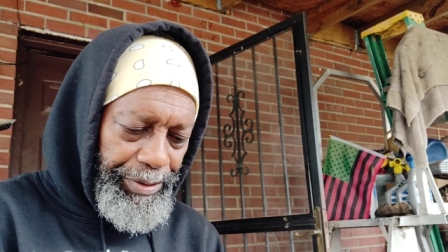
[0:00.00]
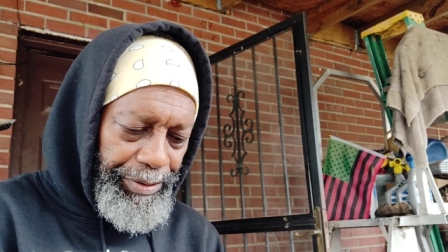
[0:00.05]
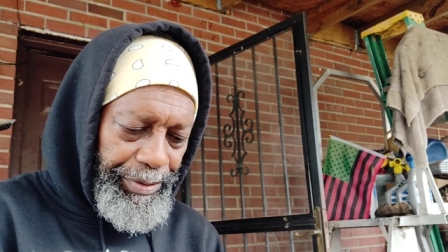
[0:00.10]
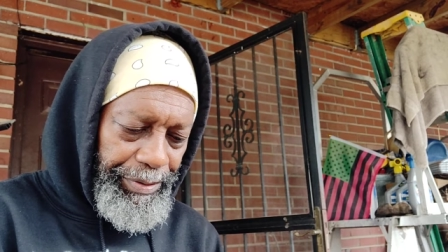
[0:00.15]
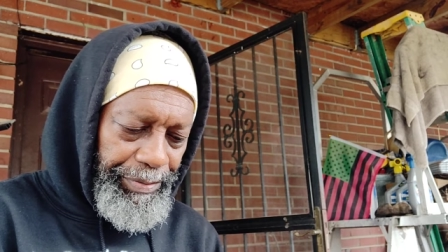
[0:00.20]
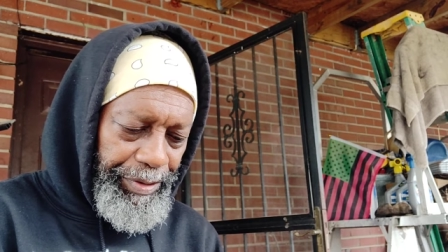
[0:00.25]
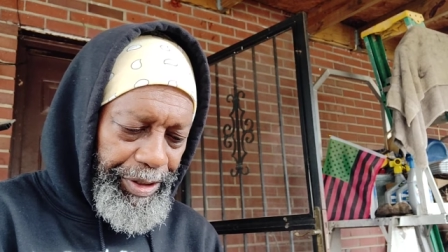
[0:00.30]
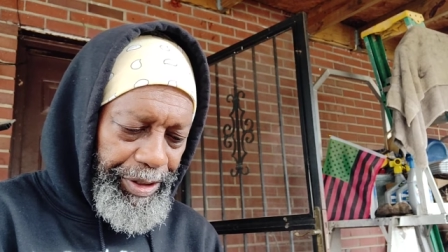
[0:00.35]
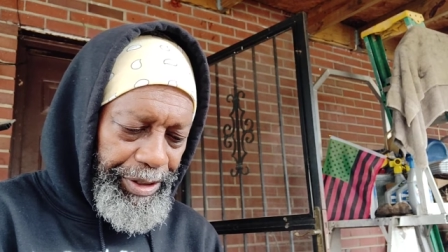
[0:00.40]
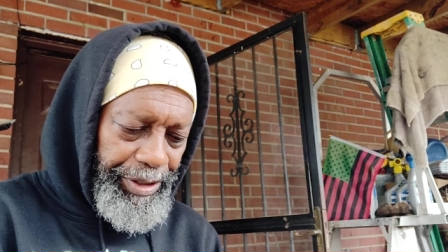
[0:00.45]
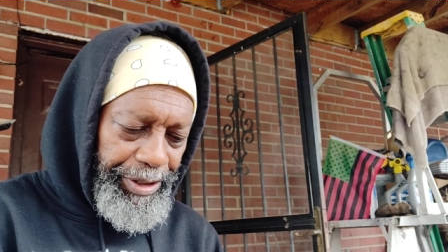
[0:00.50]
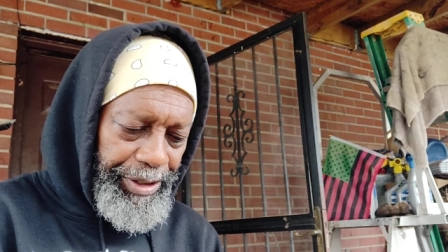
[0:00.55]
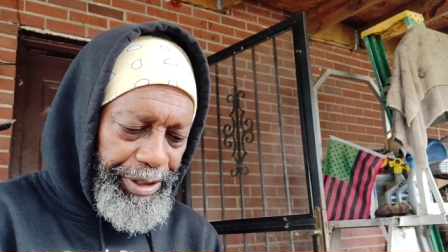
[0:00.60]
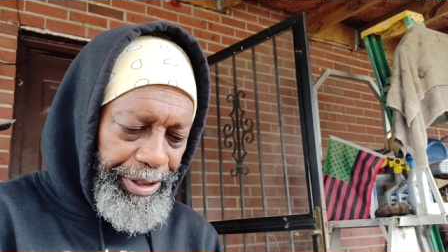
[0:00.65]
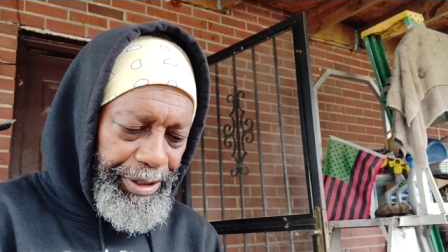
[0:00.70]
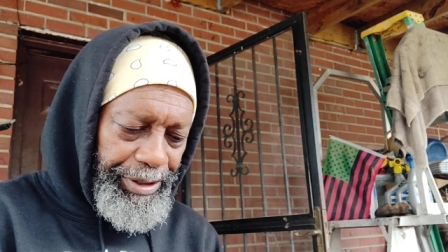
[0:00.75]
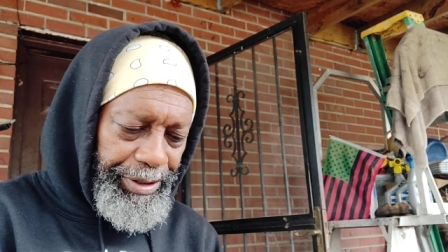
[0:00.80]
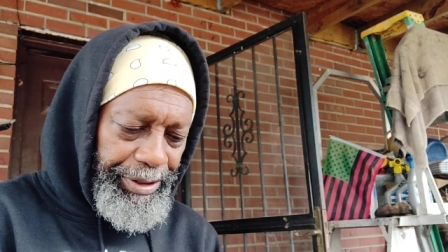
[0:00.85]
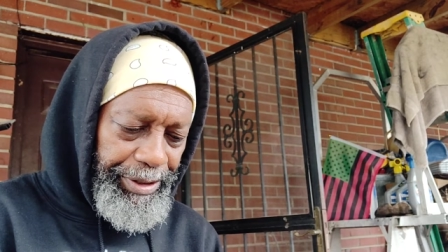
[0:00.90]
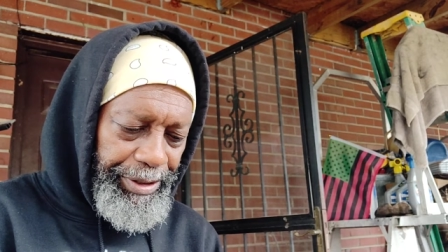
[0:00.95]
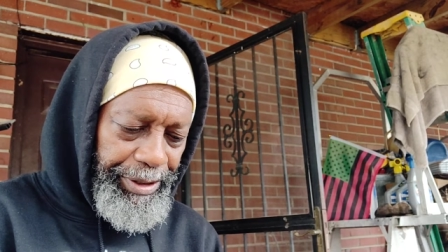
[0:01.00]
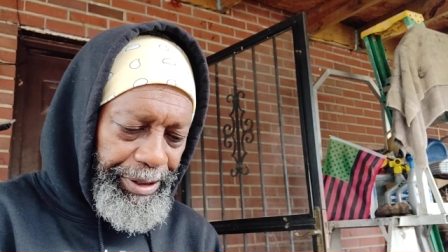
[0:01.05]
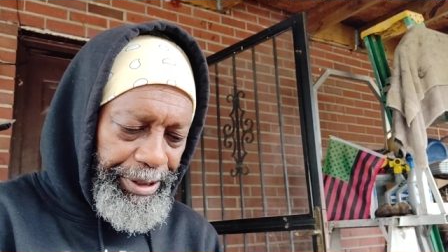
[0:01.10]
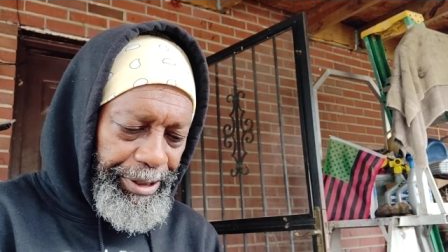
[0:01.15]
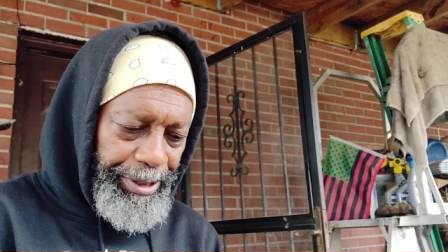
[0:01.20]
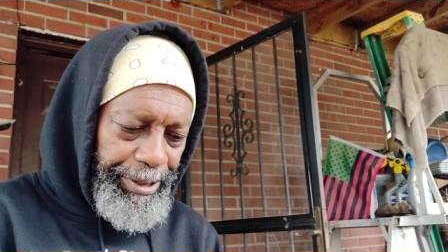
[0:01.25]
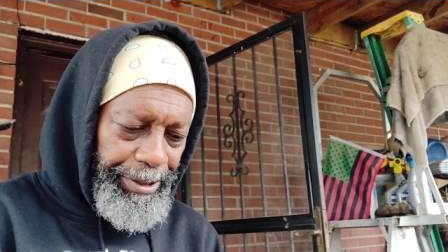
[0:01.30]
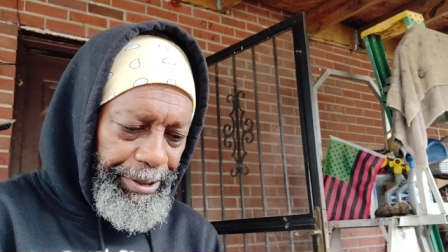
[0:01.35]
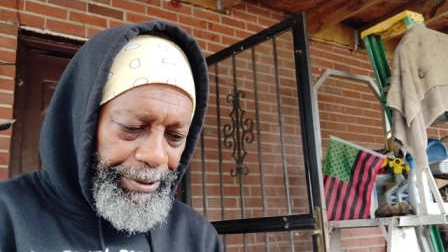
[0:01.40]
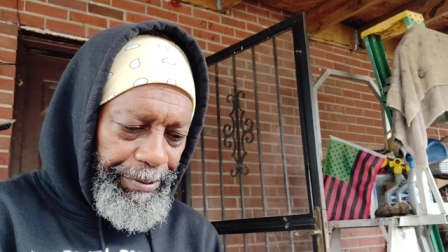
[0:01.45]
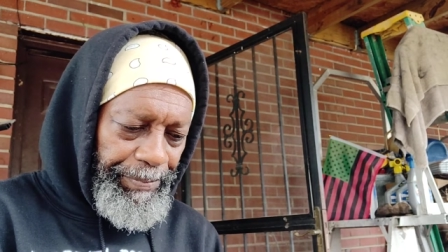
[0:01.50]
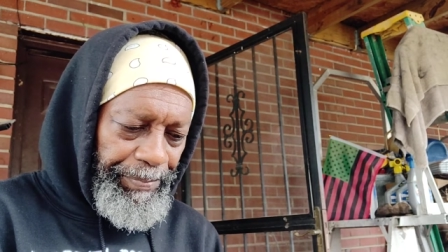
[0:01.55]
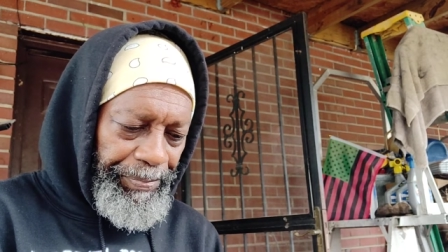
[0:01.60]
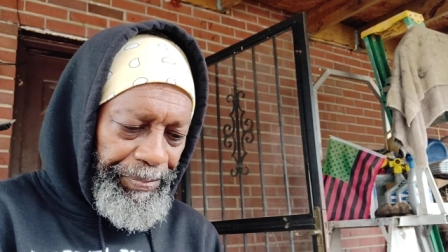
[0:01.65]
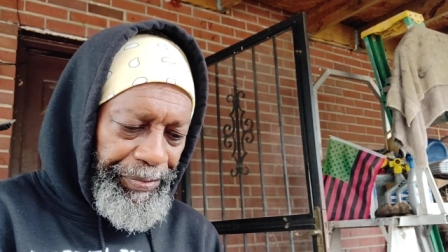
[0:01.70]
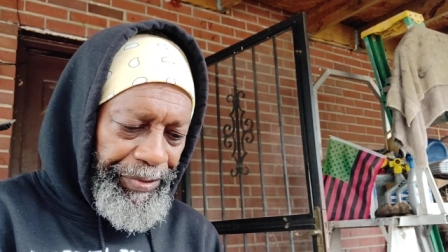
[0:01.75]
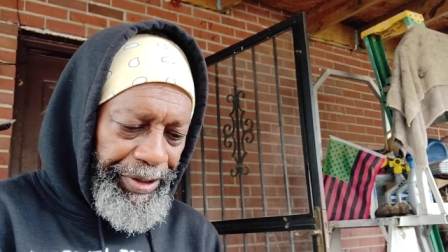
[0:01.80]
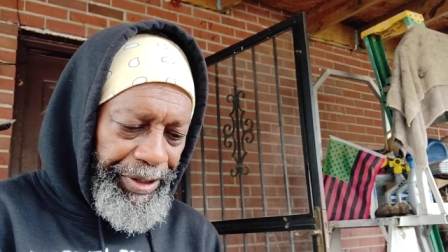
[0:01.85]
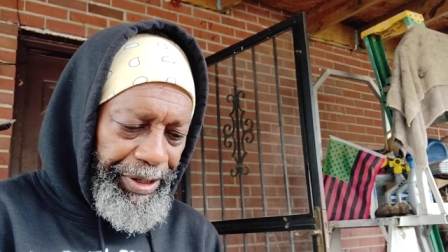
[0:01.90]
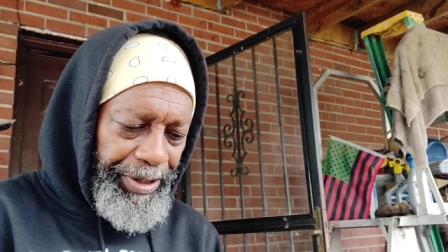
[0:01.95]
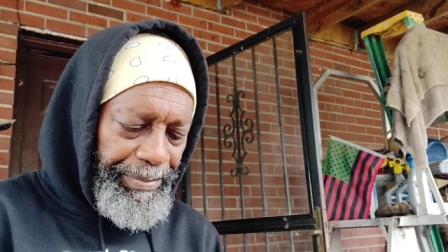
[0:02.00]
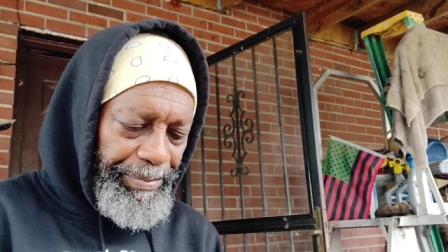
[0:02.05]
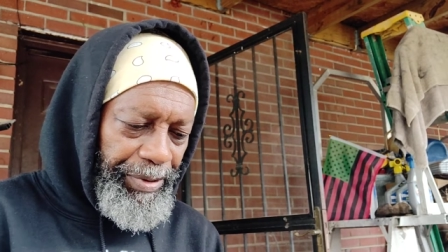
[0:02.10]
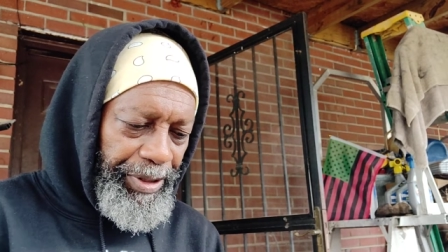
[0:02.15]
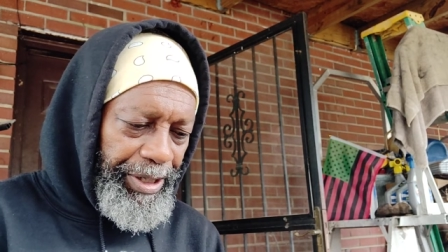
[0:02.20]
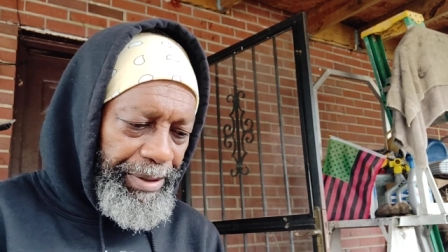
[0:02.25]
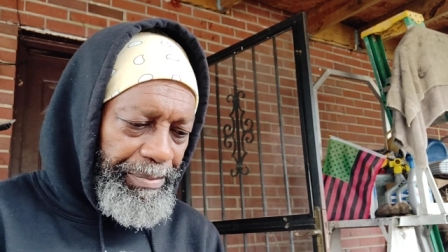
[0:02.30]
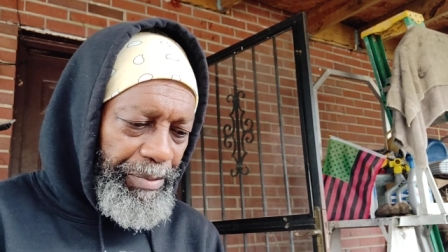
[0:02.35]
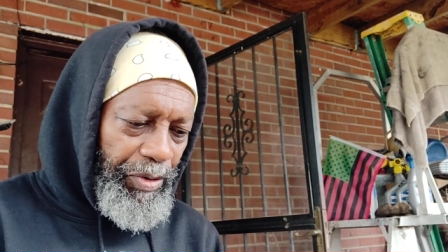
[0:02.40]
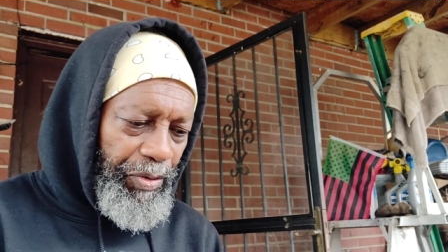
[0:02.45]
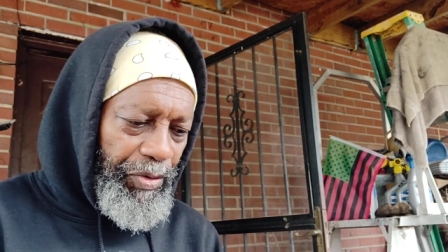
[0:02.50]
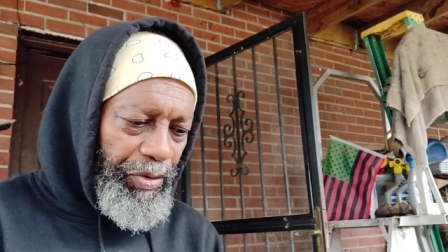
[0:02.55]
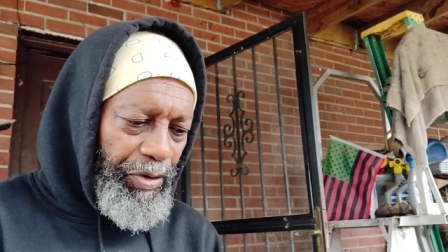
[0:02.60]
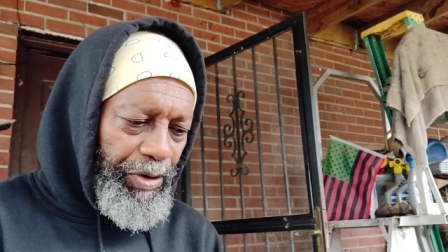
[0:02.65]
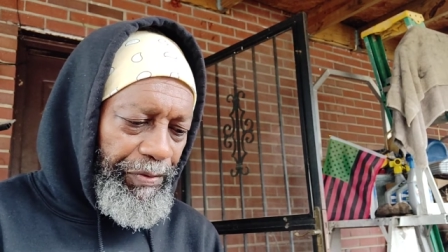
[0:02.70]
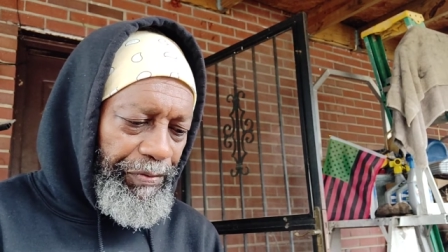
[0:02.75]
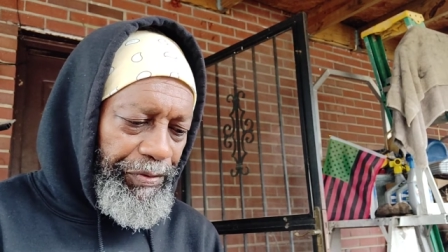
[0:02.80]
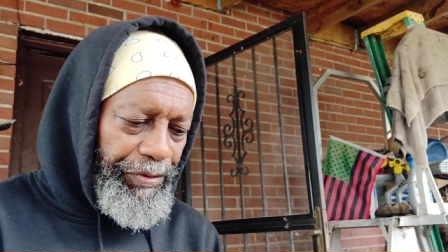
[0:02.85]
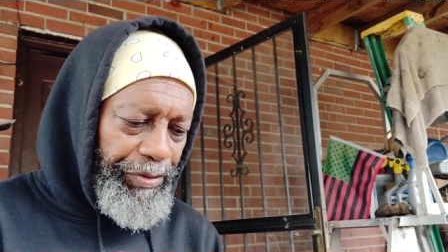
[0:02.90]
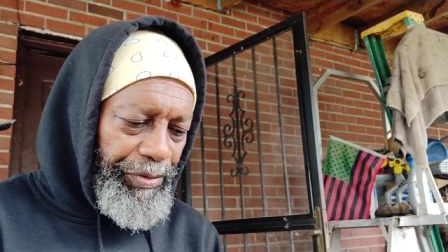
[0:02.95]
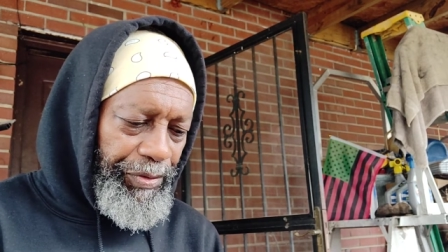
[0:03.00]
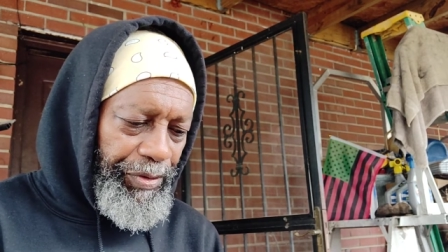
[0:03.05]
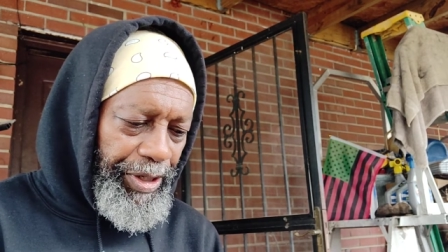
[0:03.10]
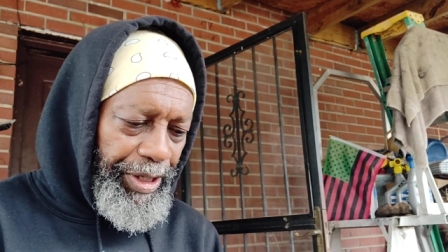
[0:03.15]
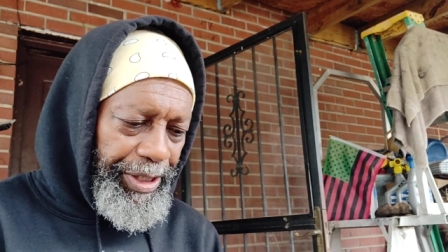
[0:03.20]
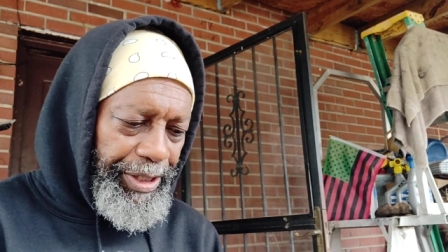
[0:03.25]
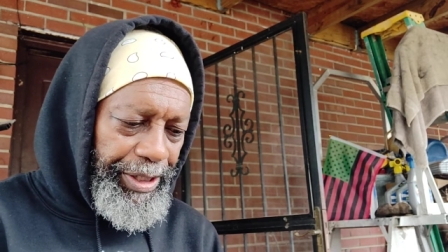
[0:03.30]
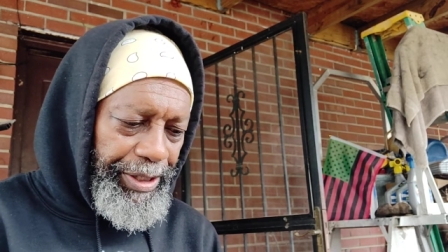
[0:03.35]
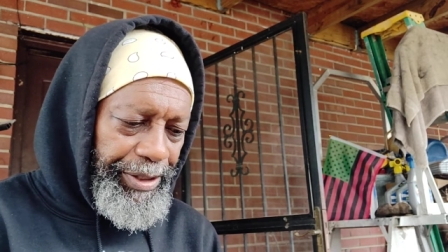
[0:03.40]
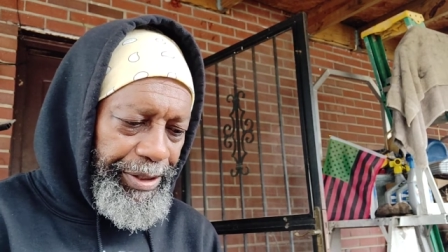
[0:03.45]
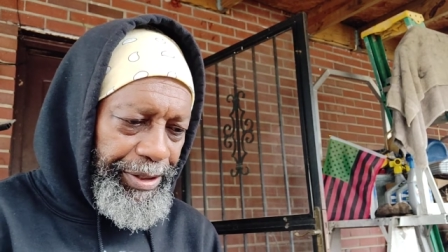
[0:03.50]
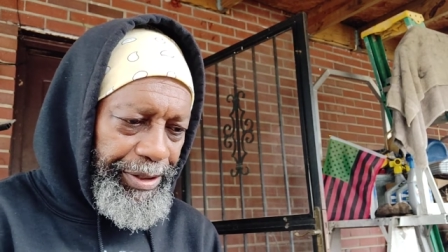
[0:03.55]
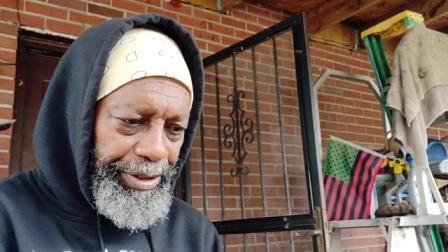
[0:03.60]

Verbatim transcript: Oh, I gotta take the airplane mode off so I can